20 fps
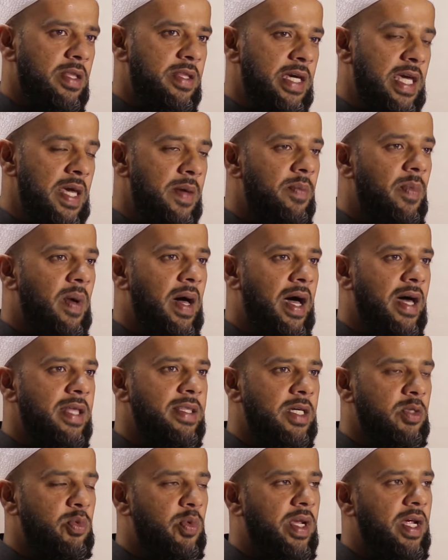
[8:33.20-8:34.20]
The iman
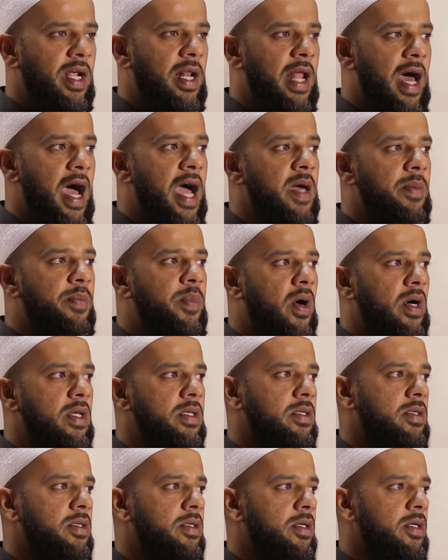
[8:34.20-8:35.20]
that we rely
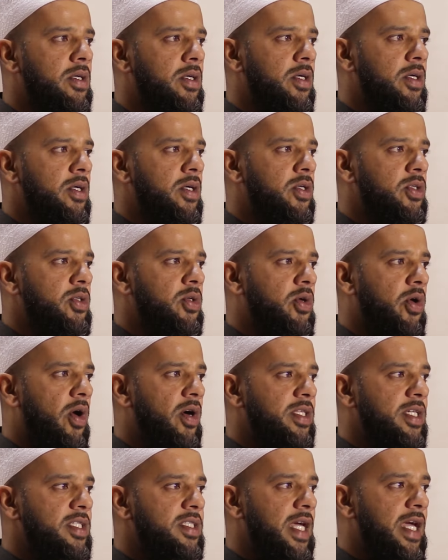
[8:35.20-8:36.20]
upon to
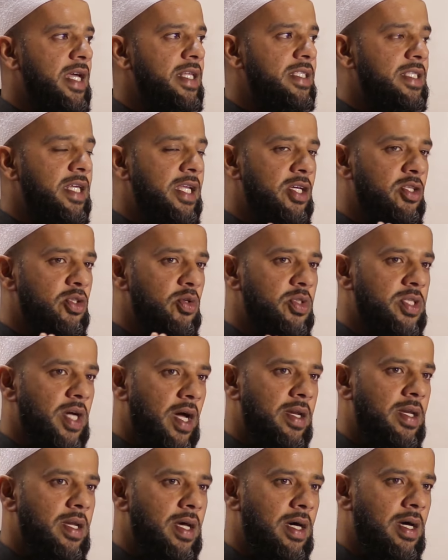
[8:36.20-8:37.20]
grant us entry into
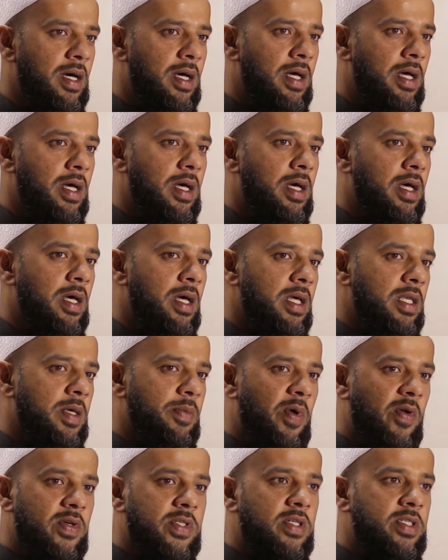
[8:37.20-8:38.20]
Jannah, the
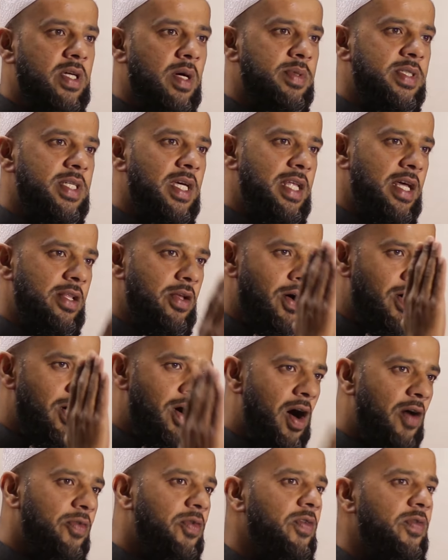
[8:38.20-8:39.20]
Prophet said that
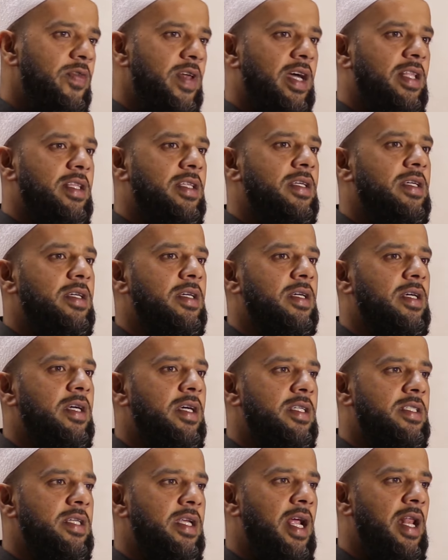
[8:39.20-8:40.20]
half of that
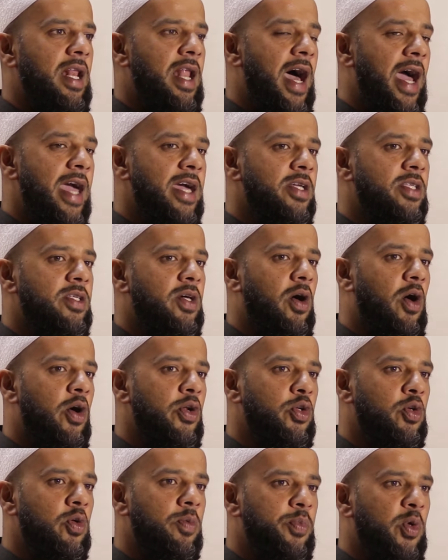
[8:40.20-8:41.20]
is reliant
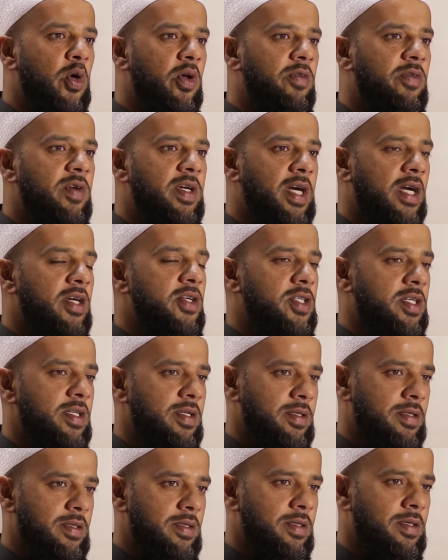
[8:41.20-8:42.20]
on your purification
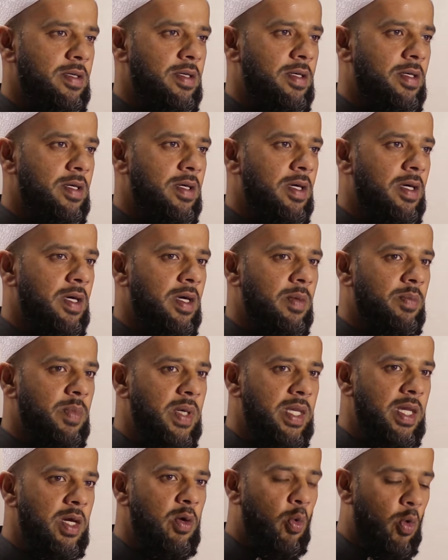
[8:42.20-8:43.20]

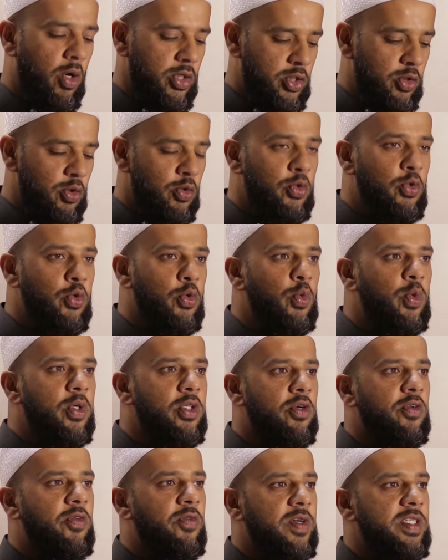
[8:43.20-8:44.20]
meaning what you do
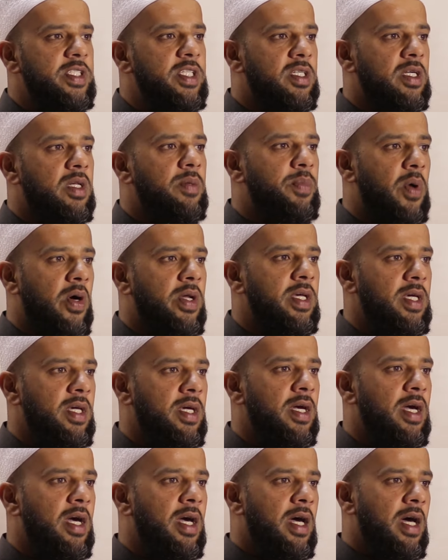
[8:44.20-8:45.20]
with your physical body
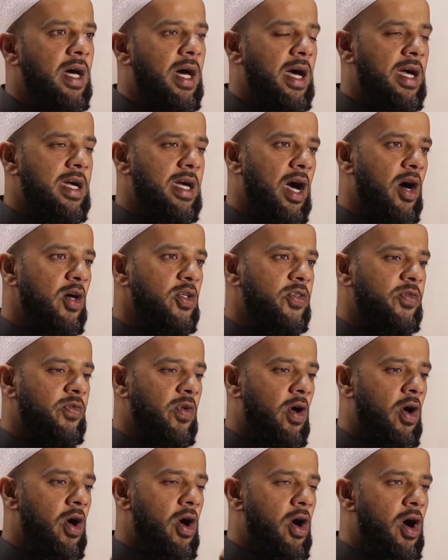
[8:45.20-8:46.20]
accounts
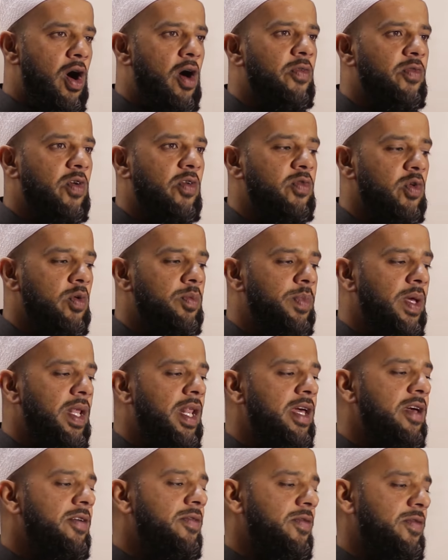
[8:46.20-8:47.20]
for half of your
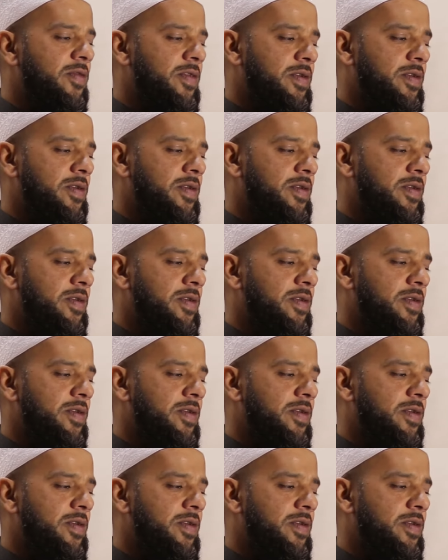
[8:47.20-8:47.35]
belief.